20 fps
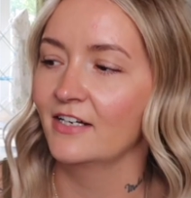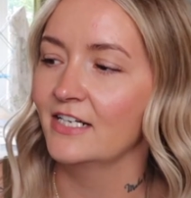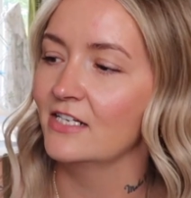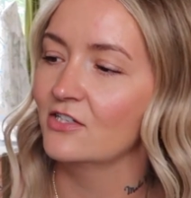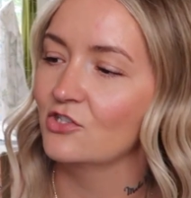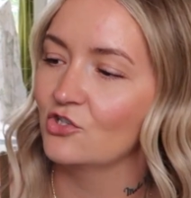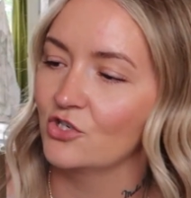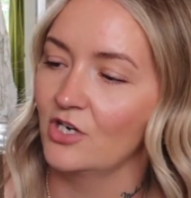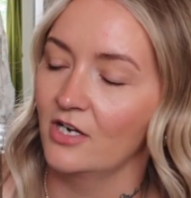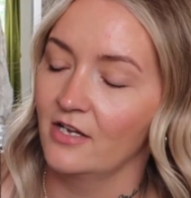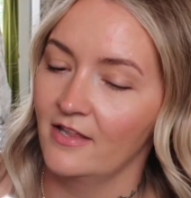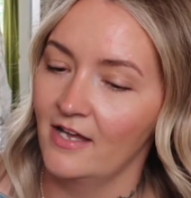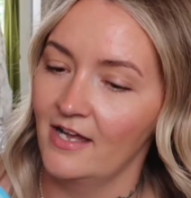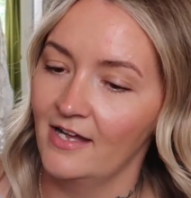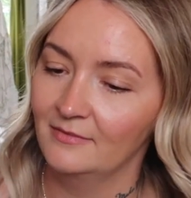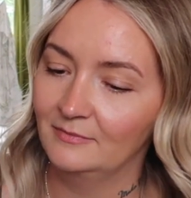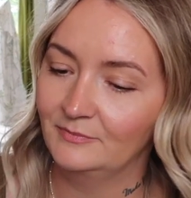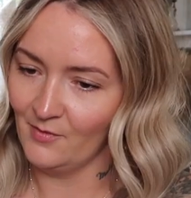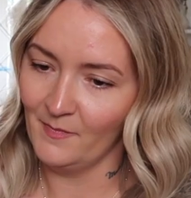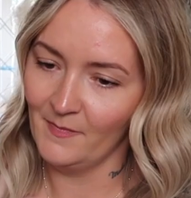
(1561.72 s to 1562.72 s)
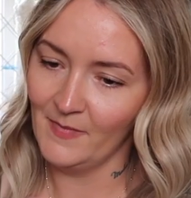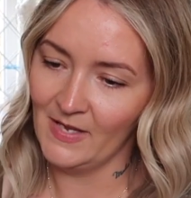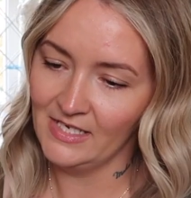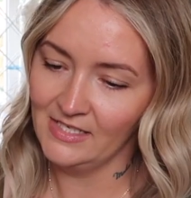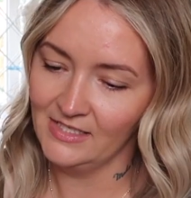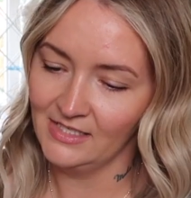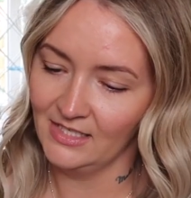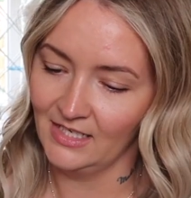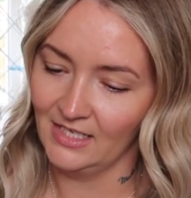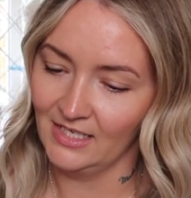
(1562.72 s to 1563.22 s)
I need to try that. So
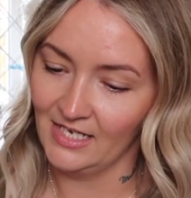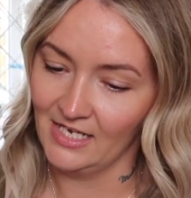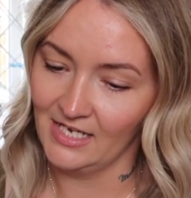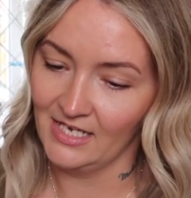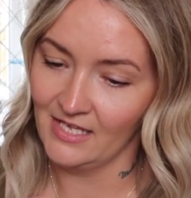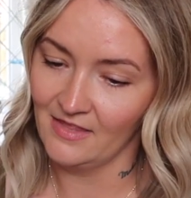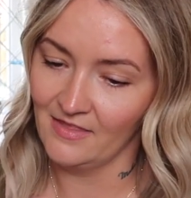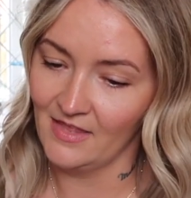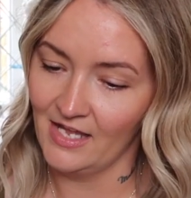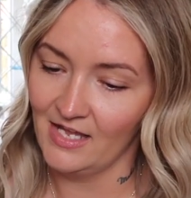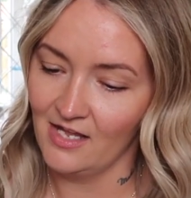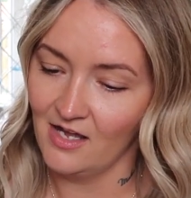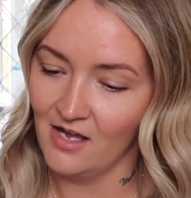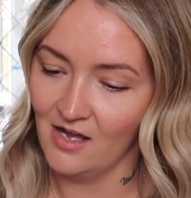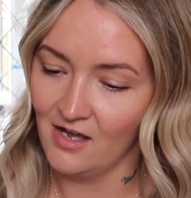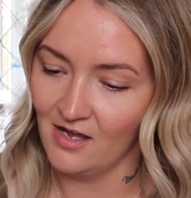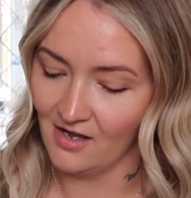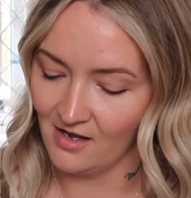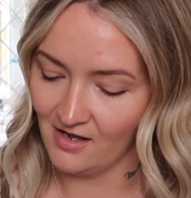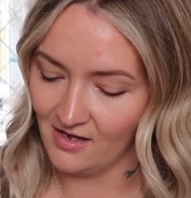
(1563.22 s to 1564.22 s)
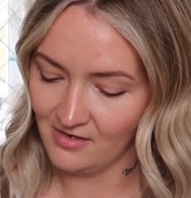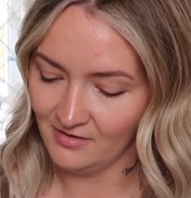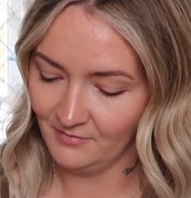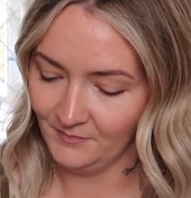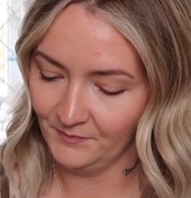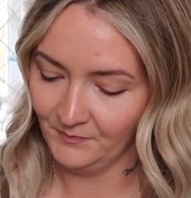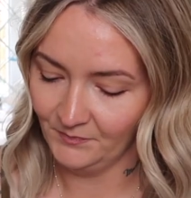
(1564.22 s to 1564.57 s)
basically, they are